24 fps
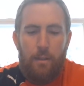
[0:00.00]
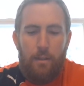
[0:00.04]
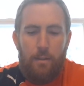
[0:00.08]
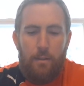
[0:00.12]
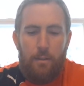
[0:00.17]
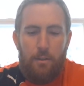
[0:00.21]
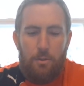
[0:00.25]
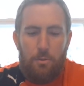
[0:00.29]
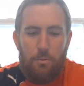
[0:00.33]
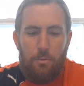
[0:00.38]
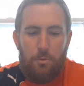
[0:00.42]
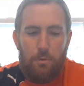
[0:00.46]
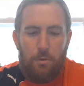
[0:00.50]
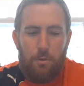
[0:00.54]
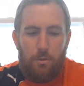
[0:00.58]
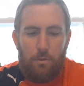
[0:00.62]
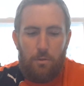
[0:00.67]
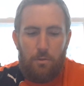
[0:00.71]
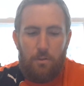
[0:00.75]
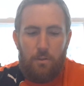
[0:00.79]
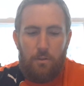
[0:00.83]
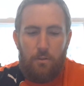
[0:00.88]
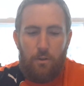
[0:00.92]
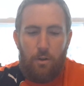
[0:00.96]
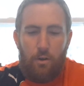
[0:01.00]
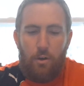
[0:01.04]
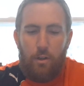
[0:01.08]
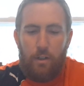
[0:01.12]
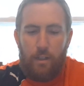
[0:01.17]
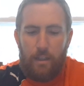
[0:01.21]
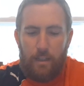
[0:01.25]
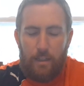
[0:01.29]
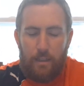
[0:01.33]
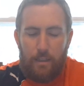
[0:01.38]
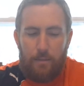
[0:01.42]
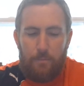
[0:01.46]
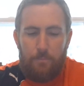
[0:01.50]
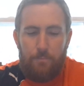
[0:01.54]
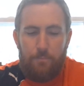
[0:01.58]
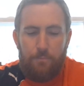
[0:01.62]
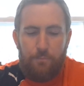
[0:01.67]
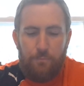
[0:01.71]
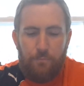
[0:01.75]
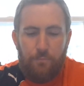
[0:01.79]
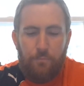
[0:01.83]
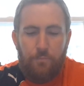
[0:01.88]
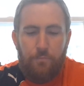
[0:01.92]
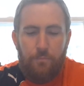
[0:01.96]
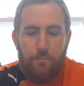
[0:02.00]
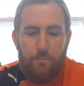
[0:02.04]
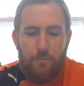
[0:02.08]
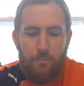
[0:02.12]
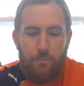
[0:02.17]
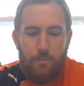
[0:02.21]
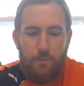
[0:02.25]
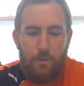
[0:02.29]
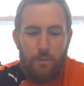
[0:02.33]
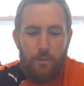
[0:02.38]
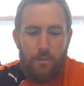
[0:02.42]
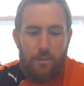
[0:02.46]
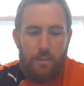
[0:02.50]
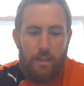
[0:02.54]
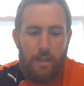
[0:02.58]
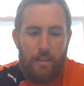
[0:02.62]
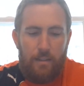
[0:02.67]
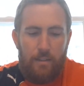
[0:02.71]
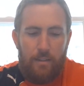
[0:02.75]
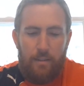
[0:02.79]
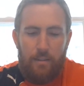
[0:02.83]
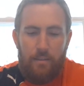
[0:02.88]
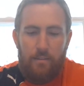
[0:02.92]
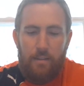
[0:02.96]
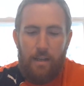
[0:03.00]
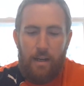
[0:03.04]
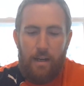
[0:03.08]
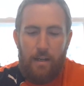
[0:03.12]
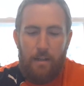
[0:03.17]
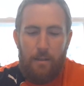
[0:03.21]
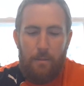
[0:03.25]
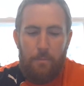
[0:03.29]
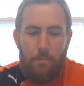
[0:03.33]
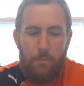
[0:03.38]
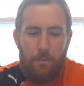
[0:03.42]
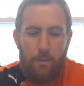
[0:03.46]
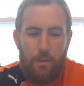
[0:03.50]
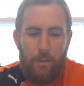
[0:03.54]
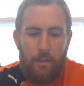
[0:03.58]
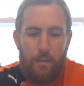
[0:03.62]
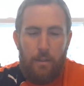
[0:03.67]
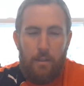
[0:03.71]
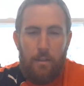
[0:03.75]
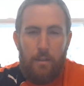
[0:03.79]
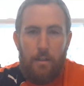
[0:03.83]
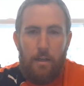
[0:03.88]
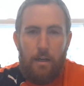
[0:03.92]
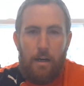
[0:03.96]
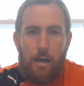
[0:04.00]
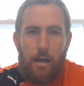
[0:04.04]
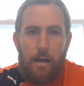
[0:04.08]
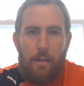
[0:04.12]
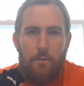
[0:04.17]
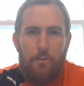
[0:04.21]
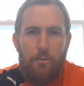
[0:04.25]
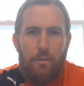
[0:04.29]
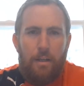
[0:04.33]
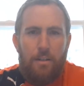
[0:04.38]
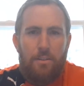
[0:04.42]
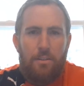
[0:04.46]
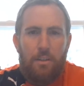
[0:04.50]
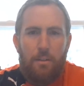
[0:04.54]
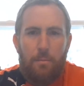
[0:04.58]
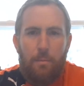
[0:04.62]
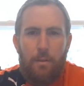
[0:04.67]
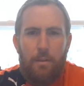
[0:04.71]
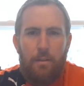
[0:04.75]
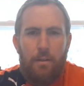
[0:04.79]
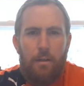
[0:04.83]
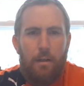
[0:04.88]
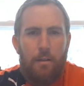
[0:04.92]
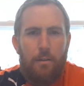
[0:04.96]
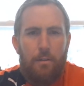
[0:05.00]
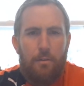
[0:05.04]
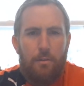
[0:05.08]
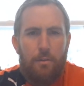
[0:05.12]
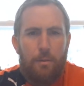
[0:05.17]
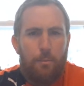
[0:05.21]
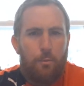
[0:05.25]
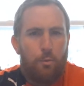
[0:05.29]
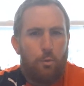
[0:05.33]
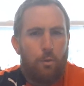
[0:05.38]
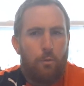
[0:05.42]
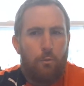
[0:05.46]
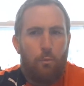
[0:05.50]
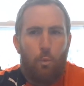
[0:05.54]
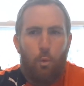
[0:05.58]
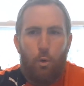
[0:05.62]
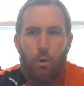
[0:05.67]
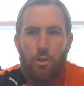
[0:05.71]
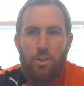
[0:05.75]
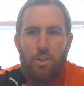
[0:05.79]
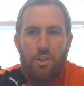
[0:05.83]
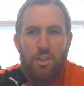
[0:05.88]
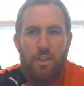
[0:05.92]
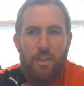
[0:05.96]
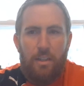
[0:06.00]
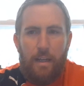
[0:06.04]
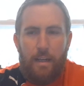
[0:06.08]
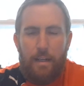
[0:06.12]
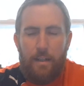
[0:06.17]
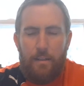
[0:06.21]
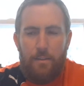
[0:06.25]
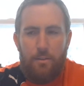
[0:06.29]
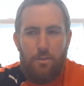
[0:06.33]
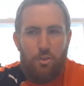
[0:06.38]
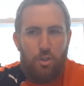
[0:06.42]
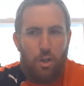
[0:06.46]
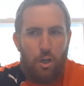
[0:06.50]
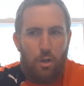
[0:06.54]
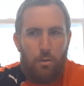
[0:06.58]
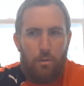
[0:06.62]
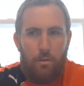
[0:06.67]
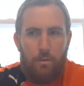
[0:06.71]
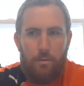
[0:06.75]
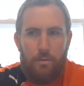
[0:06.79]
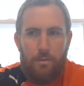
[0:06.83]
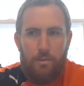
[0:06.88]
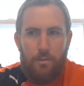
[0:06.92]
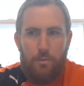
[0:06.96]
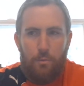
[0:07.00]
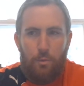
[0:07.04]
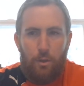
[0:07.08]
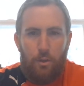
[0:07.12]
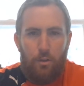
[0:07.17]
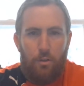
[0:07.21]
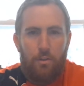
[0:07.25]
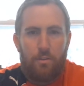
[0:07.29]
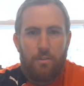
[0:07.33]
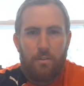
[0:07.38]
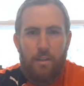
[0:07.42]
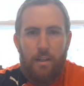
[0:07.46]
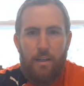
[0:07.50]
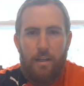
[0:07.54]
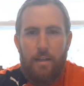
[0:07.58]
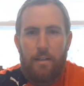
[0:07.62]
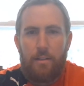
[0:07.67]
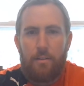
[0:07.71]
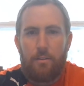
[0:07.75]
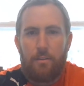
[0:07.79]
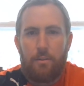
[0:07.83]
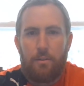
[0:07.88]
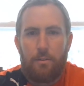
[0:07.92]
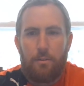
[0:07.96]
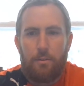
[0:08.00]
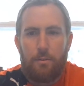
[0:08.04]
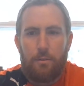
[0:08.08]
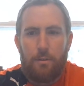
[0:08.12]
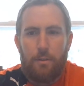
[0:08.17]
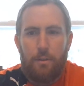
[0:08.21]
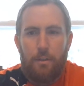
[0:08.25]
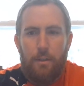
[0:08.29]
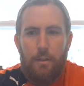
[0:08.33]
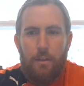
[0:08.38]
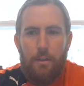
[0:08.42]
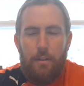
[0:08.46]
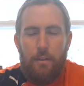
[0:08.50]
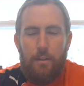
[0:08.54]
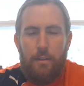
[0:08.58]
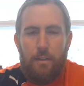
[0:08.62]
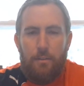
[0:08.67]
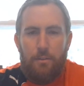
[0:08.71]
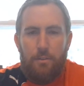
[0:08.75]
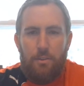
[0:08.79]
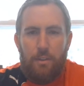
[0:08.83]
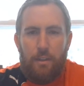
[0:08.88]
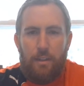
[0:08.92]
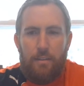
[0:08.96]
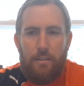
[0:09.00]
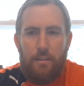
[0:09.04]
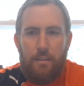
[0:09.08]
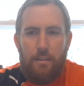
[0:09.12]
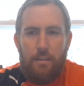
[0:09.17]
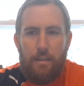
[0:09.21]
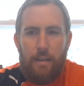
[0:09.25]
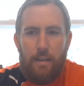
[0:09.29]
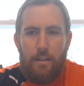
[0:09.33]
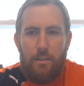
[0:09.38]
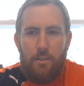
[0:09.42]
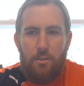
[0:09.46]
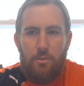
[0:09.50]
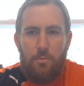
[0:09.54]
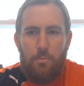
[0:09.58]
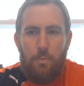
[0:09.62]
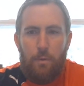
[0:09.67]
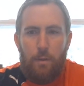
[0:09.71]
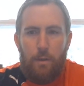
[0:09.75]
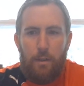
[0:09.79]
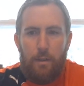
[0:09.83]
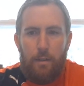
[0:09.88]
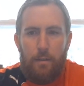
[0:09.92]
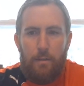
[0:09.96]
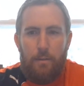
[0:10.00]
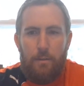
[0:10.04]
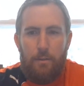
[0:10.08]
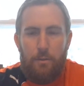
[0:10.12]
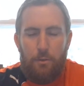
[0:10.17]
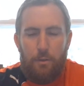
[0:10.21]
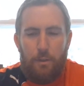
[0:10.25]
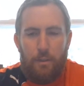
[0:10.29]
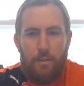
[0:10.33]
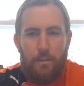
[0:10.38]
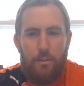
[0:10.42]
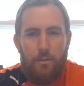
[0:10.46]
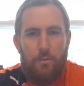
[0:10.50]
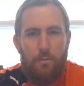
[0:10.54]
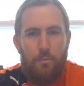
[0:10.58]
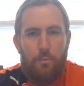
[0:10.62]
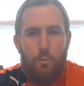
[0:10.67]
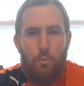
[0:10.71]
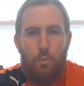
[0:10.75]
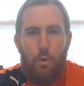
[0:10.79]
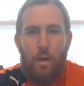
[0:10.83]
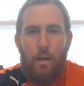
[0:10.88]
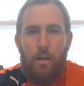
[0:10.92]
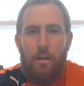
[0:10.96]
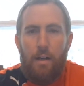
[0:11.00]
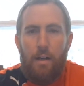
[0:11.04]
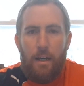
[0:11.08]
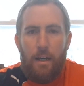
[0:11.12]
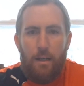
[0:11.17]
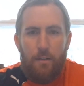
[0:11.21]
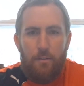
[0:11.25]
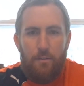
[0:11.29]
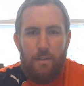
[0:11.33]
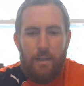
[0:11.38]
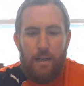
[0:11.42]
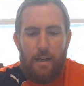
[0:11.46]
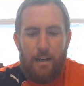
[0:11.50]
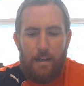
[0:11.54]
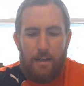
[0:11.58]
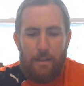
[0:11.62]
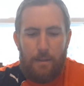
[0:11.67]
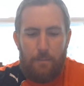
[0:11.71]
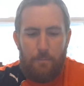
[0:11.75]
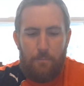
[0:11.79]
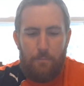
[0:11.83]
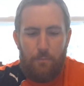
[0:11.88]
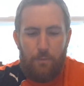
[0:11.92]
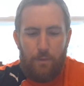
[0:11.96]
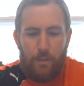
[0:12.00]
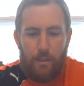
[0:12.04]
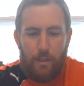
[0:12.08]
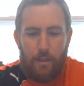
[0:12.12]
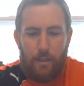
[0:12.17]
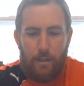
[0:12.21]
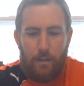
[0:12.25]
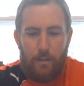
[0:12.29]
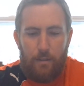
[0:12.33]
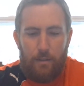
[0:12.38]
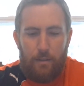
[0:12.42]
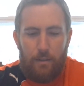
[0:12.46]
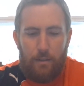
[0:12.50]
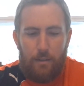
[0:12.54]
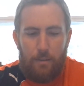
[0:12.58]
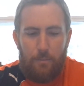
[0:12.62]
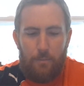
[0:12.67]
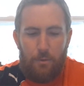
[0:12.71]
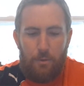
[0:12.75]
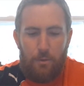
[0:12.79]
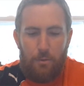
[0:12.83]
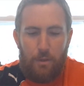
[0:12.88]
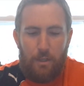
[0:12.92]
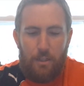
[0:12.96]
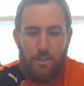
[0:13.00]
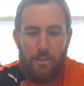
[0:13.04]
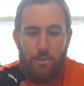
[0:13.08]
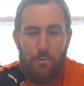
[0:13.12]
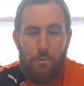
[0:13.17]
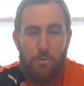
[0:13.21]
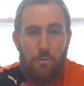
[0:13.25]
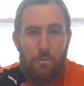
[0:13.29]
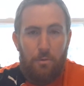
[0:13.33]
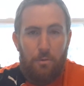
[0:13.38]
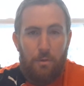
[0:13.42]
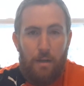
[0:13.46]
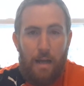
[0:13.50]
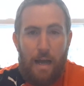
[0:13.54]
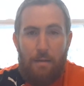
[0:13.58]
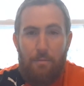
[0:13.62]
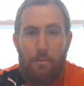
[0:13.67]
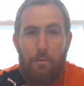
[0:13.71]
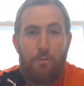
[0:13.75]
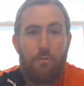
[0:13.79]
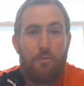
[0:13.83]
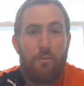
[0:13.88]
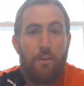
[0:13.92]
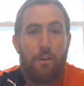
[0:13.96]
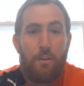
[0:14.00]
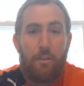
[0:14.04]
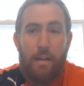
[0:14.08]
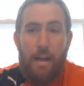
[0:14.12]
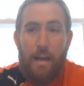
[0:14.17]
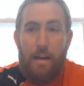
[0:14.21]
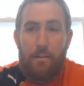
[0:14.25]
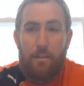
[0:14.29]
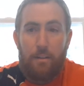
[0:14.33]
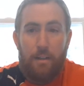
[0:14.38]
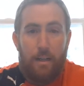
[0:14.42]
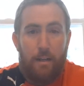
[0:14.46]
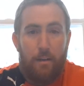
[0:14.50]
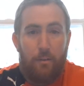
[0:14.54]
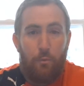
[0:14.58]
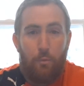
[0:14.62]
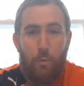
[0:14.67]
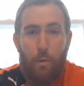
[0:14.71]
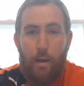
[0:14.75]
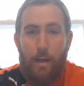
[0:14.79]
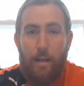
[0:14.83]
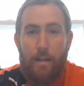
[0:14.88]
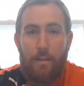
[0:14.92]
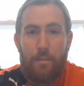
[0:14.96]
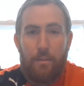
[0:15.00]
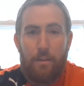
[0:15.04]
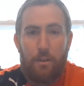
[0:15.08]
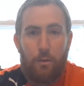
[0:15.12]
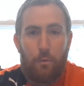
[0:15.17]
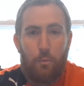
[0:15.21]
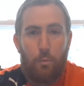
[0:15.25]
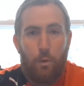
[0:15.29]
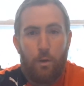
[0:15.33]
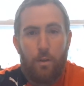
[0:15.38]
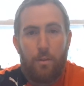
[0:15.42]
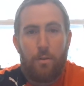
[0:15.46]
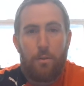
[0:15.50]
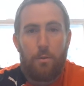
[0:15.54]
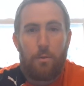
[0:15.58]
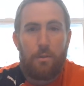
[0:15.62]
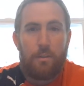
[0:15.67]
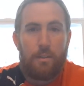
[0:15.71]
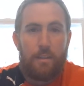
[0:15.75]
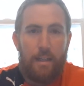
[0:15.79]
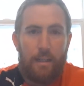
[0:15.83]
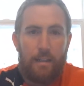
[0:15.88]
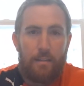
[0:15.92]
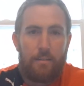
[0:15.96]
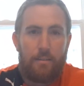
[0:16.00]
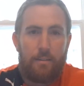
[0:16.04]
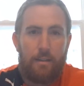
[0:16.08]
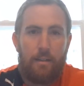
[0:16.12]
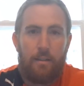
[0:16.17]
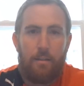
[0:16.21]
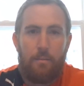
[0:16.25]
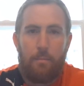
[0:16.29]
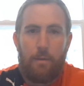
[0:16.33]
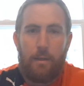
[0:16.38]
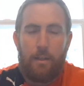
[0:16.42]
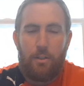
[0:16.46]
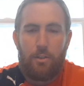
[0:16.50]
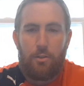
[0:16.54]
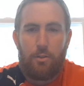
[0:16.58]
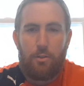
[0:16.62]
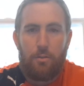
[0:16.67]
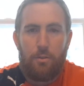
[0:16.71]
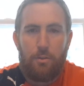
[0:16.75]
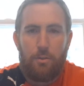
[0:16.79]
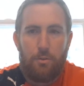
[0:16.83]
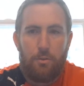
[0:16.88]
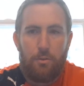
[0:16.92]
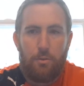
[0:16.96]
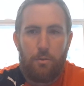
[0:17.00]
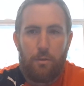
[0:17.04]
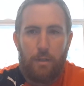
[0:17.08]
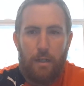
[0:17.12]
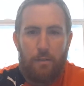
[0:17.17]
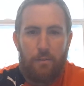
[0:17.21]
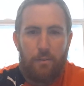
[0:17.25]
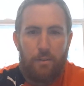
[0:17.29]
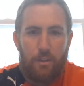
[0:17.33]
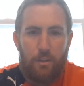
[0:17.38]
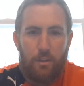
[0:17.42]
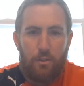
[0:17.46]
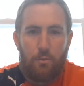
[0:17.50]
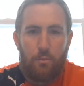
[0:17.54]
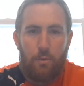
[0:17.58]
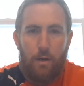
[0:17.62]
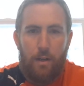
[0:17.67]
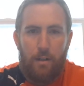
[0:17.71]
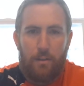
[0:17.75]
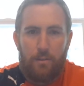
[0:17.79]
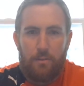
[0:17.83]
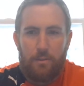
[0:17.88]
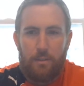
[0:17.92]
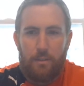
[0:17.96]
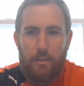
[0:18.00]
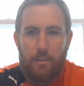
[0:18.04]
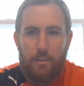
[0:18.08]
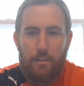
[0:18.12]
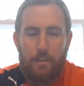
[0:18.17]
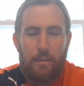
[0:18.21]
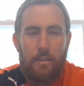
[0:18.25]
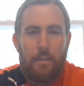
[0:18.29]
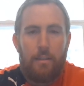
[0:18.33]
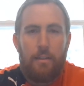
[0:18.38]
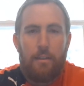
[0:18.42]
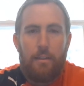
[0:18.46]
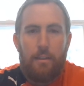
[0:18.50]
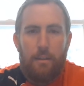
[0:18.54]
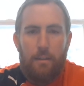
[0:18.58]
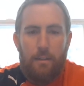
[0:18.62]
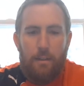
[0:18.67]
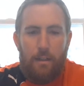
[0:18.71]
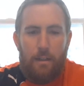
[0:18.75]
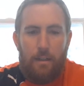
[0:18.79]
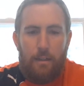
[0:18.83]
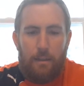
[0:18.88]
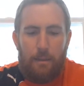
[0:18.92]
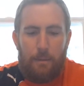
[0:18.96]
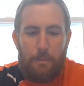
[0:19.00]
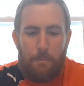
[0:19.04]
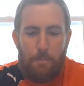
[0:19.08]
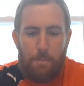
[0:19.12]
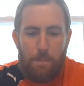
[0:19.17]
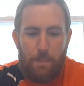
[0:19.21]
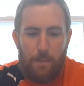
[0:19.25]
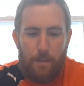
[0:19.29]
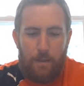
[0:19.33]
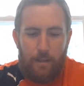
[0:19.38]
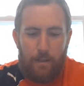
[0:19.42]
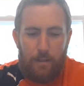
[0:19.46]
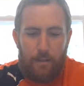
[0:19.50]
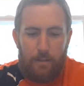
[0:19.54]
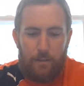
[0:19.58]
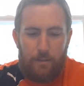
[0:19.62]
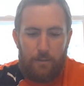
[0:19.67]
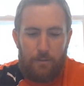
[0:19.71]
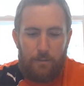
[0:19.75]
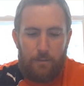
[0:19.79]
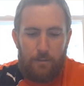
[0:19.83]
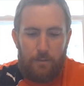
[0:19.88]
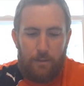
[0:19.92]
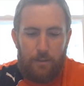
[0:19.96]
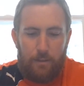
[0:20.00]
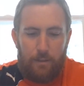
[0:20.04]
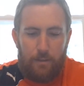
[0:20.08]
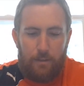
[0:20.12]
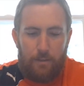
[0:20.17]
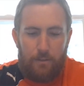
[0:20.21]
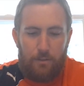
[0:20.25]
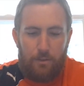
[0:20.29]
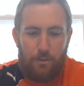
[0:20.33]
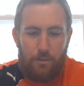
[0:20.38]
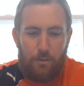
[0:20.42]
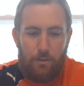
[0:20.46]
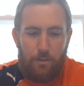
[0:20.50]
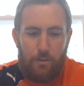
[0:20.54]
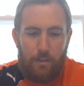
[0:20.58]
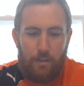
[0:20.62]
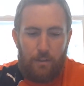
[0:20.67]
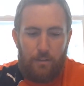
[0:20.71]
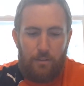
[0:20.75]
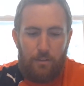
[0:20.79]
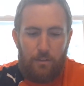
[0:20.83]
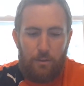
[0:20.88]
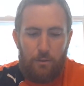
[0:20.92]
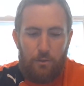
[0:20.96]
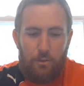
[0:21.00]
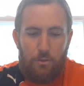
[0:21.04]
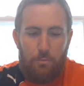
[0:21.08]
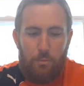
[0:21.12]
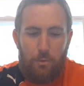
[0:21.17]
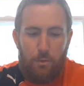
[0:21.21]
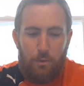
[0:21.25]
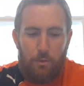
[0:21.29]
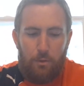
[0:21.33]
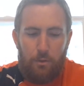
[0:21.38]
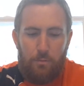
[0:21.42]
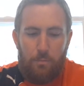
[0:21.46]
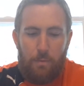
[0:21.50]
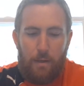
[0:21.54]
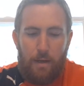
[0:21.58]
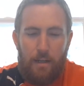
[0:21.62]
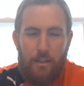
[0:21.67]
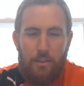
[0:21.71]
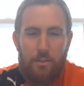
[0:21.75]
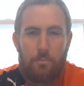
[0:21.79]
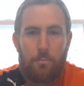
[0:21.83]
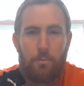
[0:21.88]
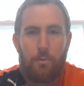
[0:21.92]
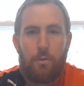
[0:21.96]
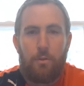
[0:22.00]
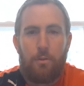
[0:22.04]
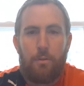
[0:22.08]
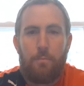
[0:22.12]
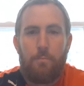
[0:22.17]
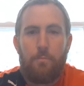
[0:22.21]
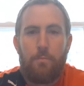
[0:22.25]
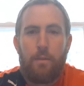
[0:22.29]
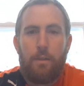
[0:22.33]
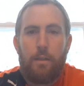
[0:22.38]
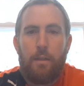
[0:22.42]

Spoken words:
that you will use to log in to take the exam. There's actually going to be some sort of worksheet. They didn't show us what it looks like or give us a lot of details, but you'll get this well of time, and you actually will have it filled out and kind of right there with you on test day to make sure that you're doing everything correctly, and so that things can go as smoothly as possible.